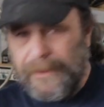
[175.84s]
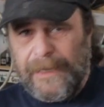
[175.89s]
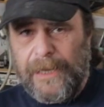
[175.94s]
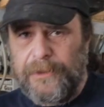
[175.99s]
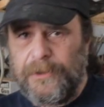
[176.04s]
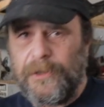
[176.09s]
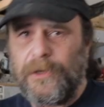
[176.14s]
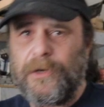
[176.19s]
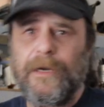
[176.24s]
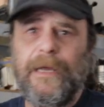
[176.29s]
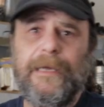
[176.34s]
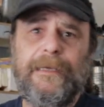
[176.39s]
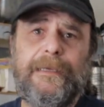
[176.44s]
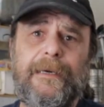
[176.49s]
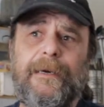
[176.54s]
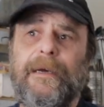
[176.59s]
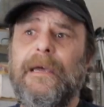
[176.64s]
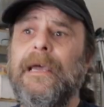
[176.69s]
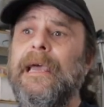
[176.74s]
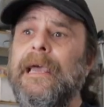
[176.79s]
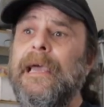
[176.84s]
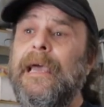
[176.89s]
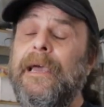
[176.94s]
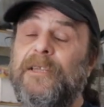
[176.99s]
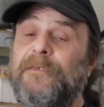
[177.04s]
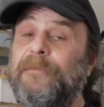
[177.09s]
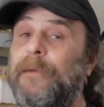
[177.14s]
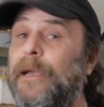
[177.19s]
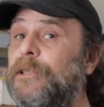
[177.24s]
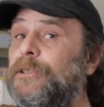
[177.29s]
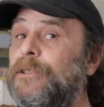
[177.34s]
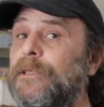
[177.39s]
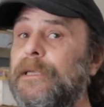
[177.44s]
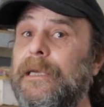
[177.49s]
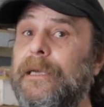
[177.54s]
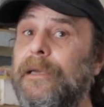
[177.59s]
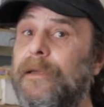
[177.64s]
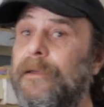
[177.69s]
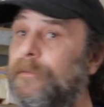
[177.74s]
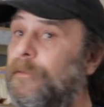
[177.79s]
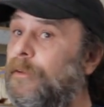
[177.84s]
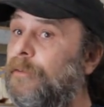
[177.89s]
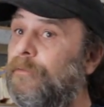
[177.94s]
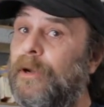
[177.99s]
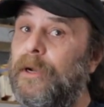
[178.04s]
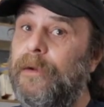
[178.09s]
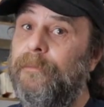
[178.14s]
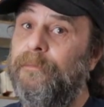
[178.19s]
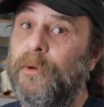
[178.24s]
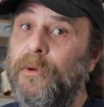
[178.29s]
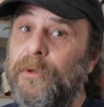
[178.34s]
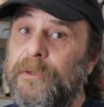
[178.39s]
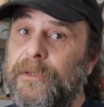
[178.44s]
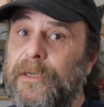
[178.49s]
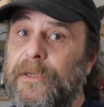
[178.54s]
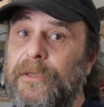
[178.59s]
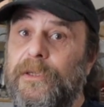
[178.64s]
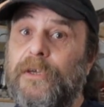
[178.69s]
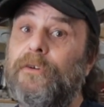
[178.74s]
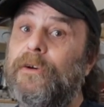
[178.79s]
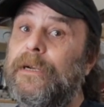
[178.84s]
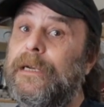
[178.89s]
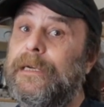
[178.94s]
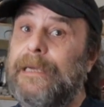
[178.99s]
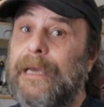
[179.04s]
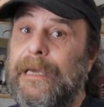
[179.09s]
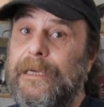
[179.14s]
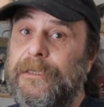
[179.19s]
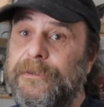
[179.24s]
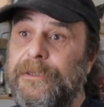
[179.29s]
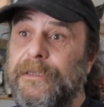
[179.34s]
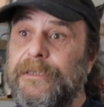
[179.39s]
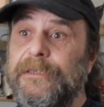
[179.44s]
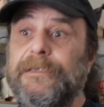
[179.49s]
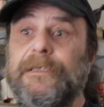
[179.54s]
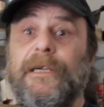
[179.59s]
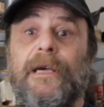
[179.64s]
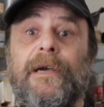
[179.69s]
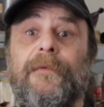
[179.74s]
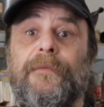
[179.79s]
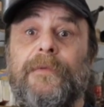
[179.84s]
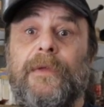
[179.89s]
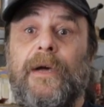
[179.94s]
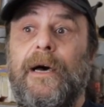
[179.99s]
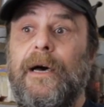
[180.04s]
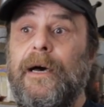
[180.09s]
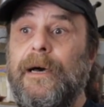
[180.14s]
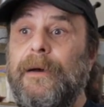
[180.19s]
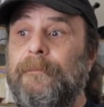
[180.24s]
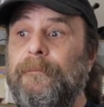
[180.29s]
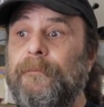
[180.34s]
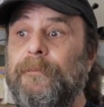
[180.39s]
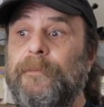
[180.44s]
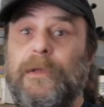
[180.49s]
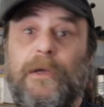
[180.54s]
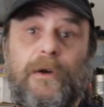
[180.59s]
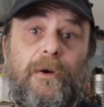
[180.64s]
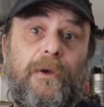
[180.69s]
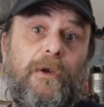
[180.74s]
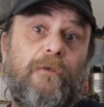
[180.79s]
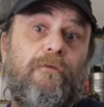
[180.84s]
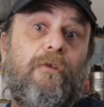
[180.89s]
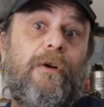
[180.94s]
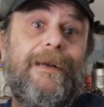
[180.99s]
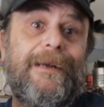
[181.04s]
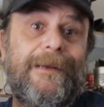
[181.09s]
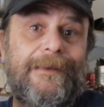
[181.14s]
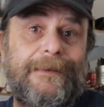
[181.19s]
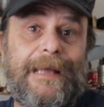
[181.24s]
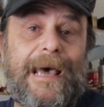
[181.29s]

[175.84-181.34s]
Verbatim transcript: That's a good idea, especially you're running boosted, you're a nitrous, um, you know, you're running a